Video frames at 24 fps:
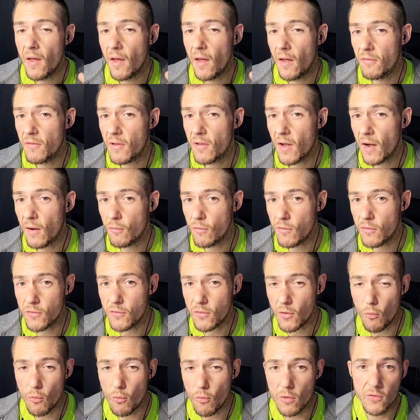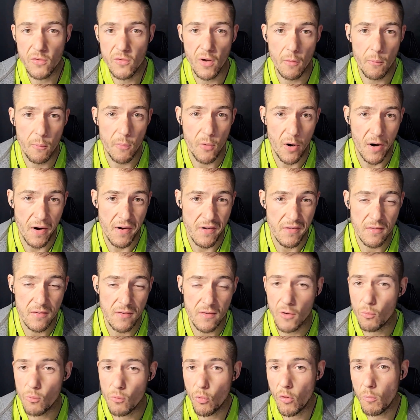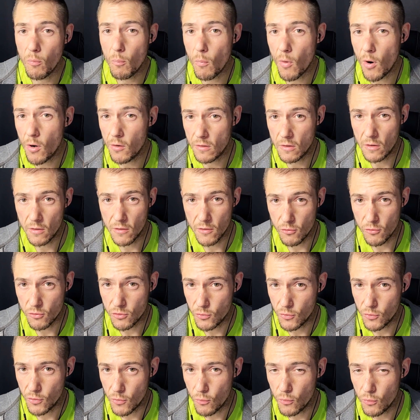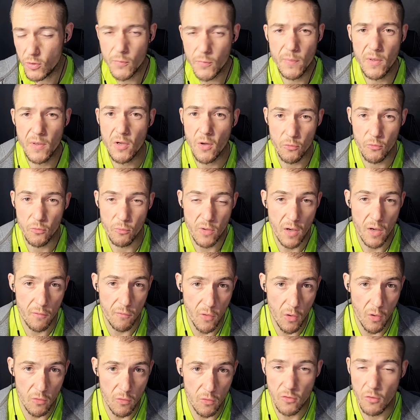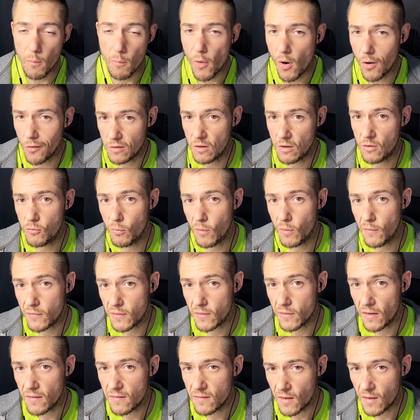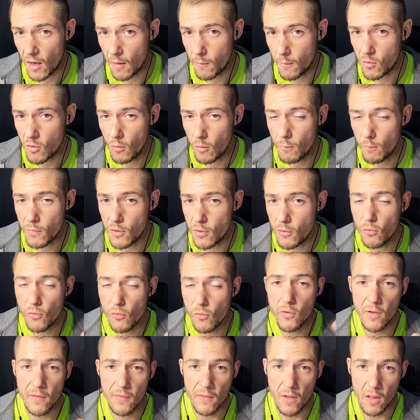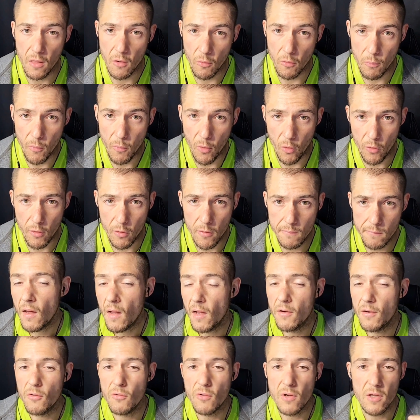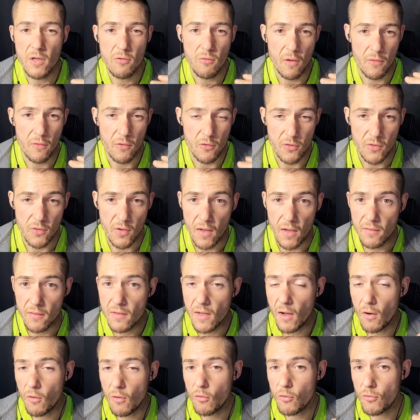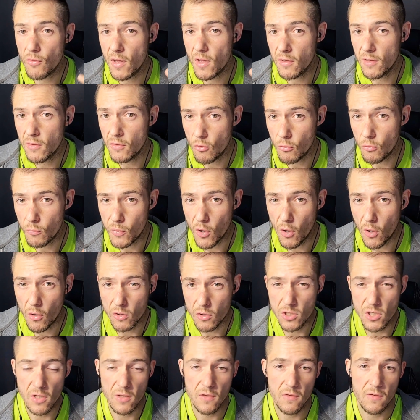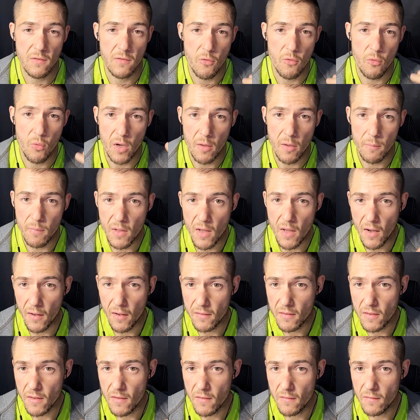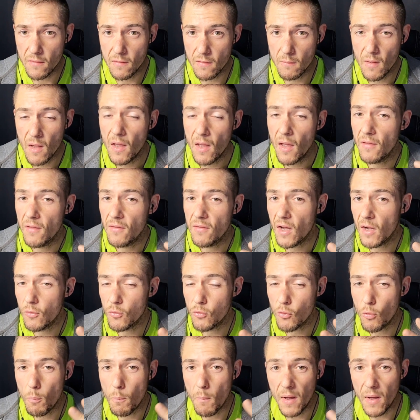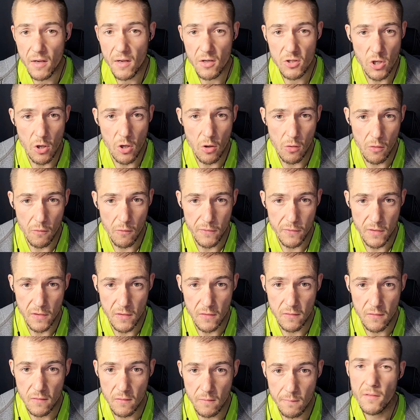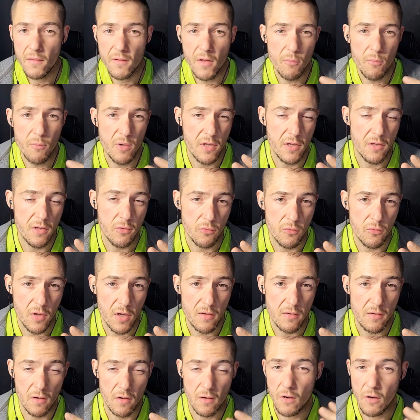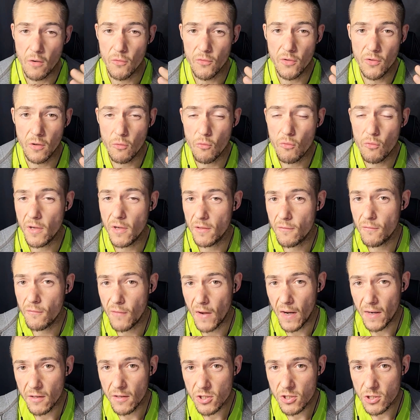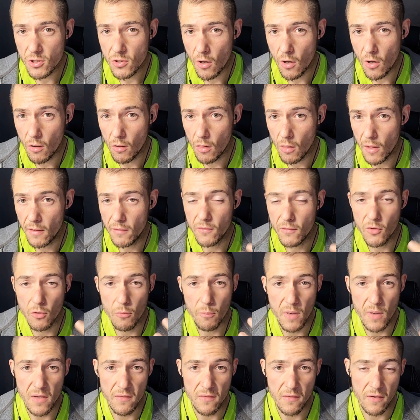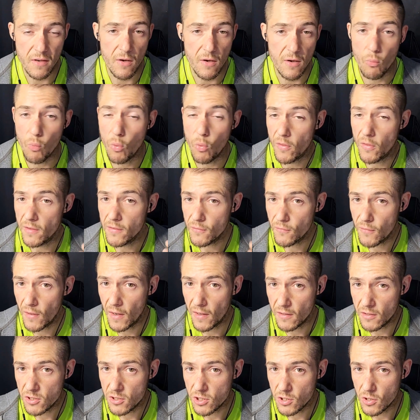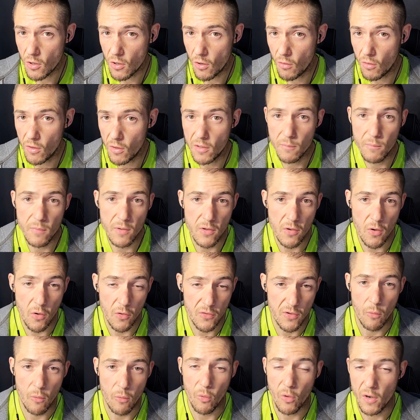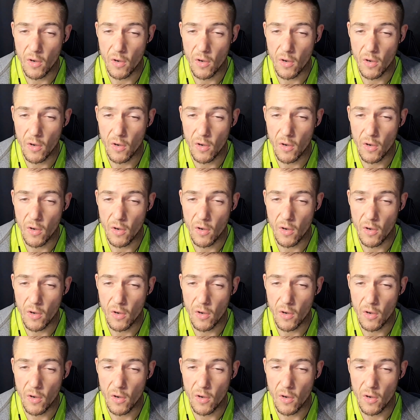and how these tokens are priced and what model you should use, because we have also models with test time compute and a lot more. And you need to understand how to create new projects, new API keys, and how to manage all of this. Then we need to take a closer look at function calling. So basically, what is function calling? Because our